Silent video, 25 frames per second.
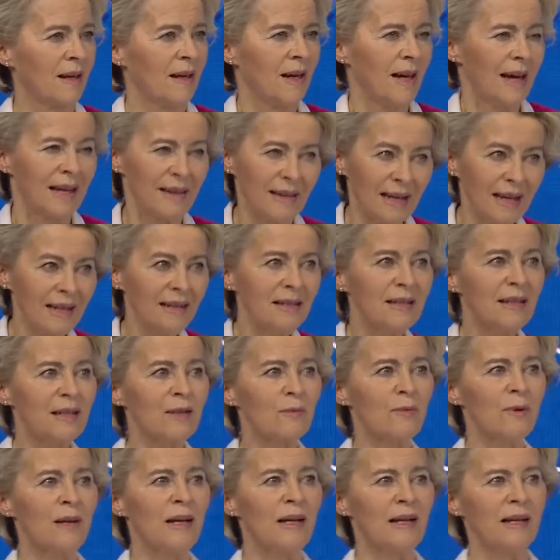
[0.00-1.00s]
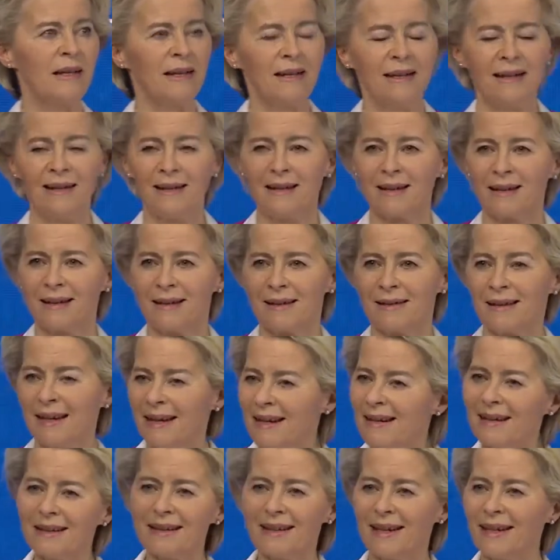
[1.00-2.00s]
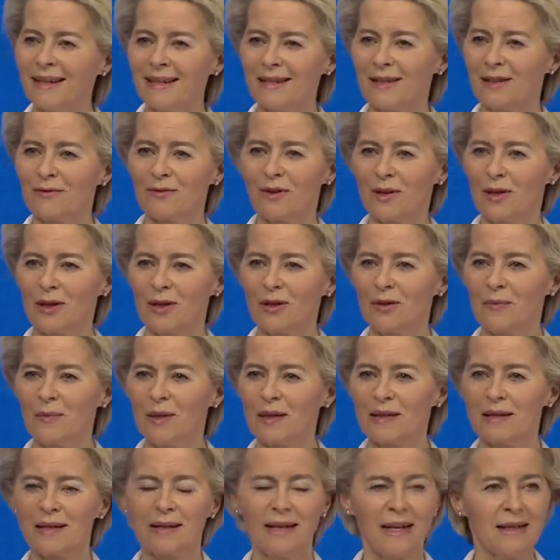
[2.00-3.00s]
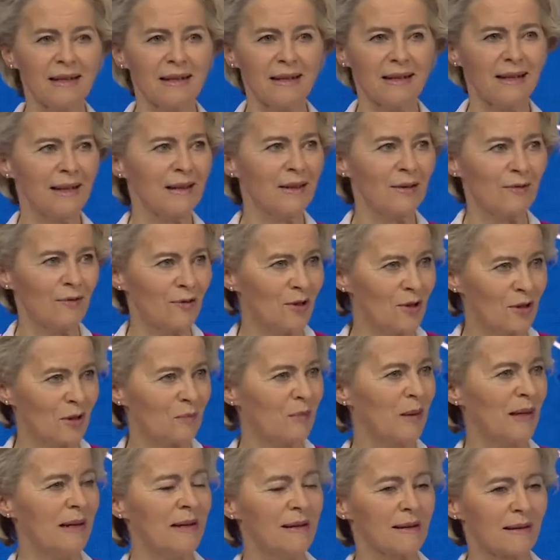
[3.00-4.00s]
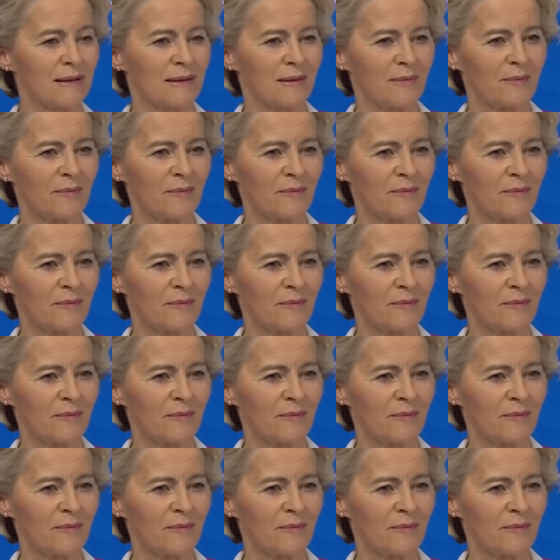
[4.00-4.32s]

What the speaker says: And that is why they elected Volodymyr Zelensky in the first place.